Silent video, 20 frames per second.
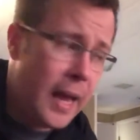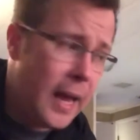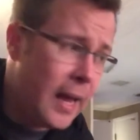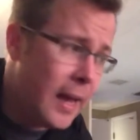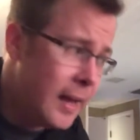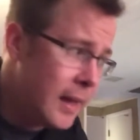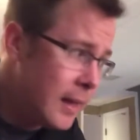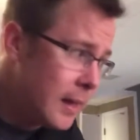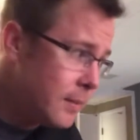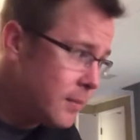
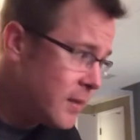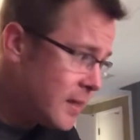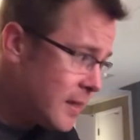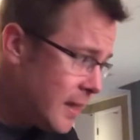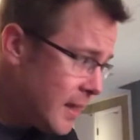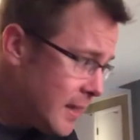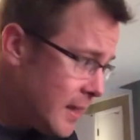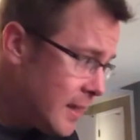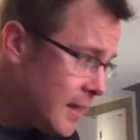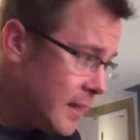And I'm
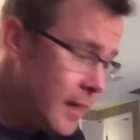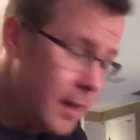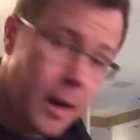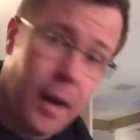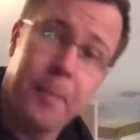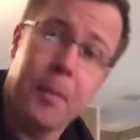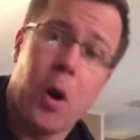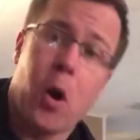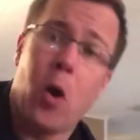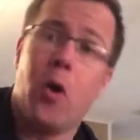sitting here,
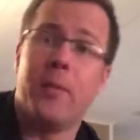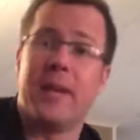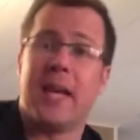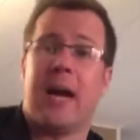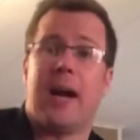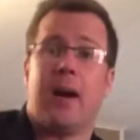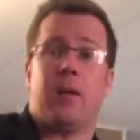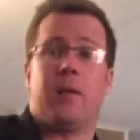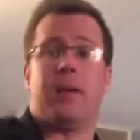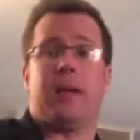I'm home
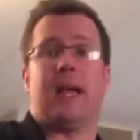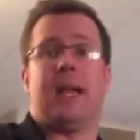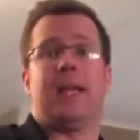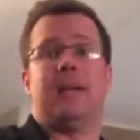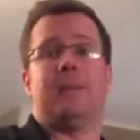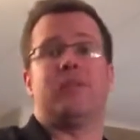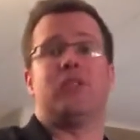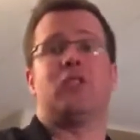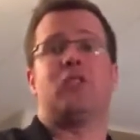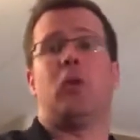now, and
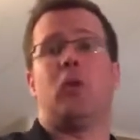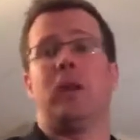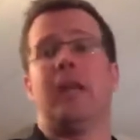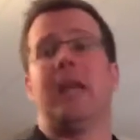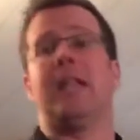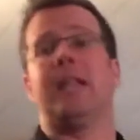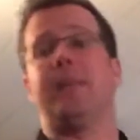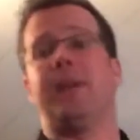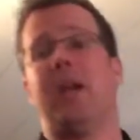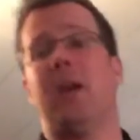I'm so
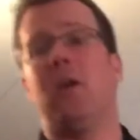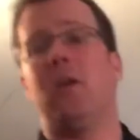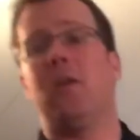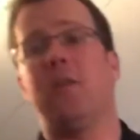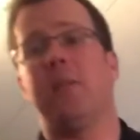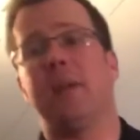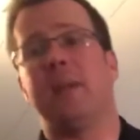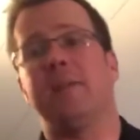glad to be home.